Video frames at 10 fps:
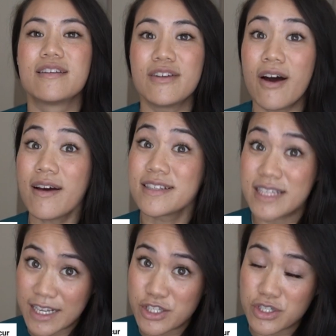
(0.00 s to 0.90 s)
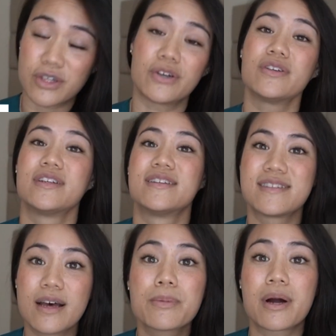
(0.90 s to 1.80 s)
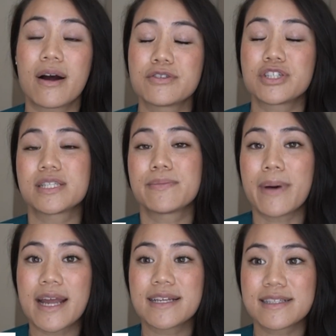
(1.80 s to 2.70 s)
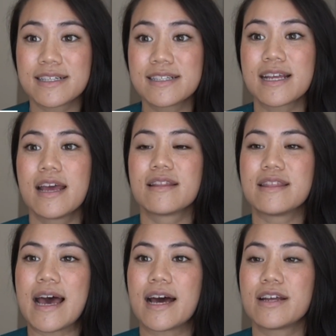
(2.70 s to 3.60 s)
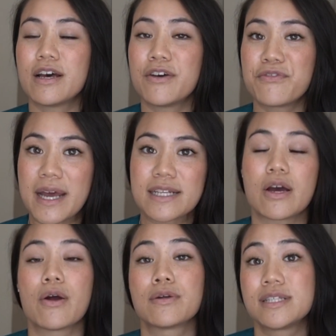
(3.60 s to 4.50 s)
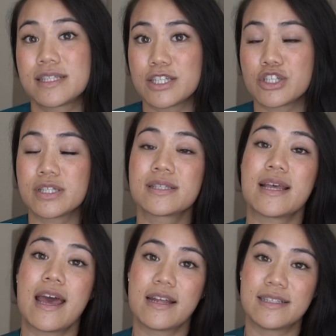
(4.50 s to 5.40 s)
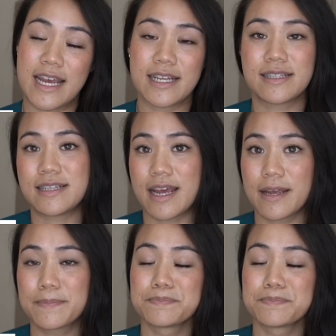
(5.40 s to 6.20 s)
not intentional, subconscious biases that affect our decisions day to day.